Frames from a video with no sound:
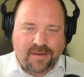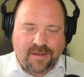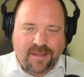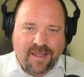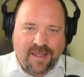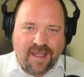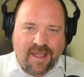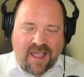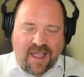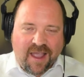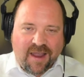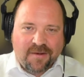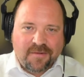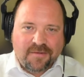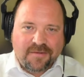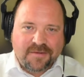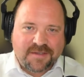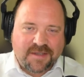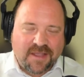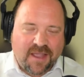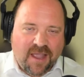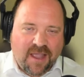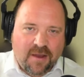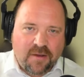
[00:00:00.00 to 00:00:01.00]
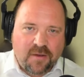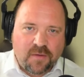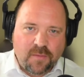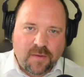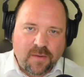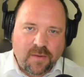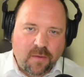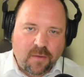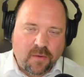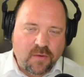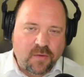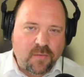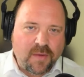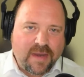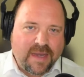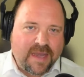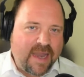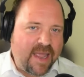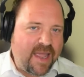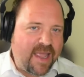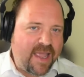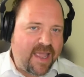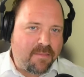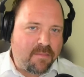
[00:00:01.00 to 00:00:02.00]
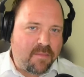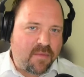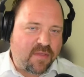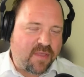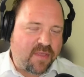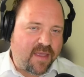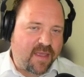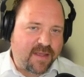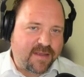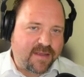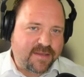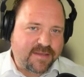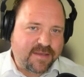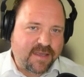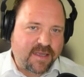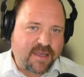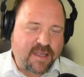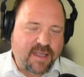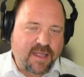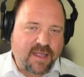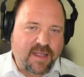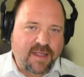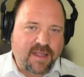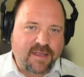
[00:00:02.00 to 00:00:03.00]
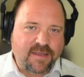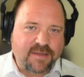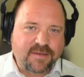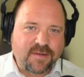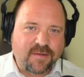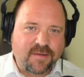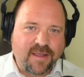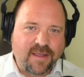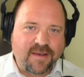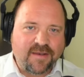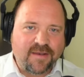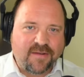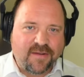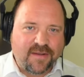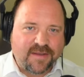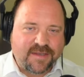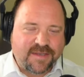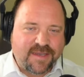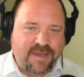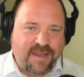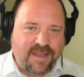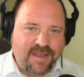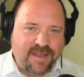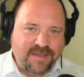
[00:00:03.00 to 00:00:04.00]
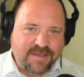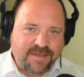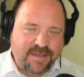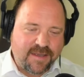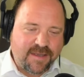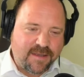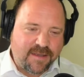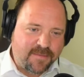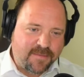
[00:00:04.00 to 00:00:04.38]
and also what do we name things? I think that's quite interesting. Is it a